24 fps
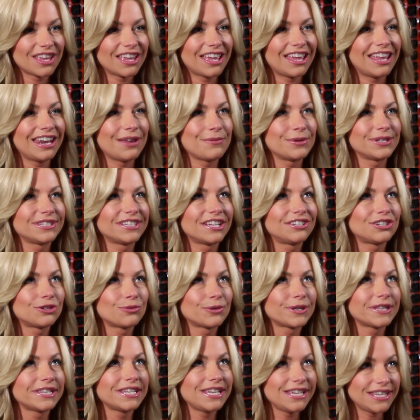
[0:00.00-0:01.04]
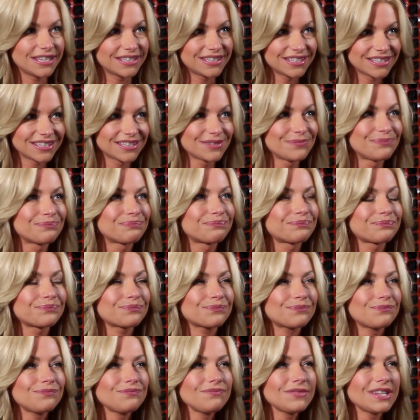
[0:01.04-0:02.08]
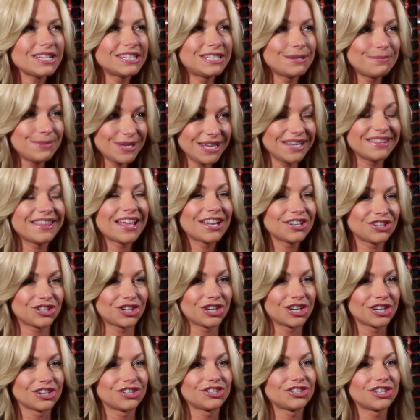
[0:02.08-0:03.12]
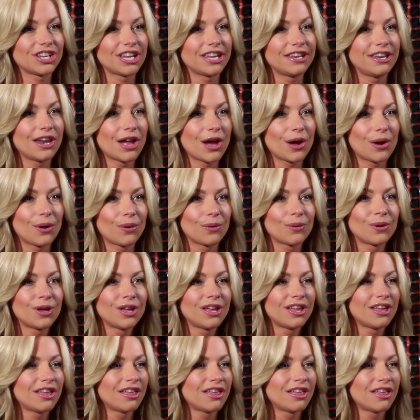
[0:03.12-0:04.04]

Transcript: And it was such a release to be in that church and know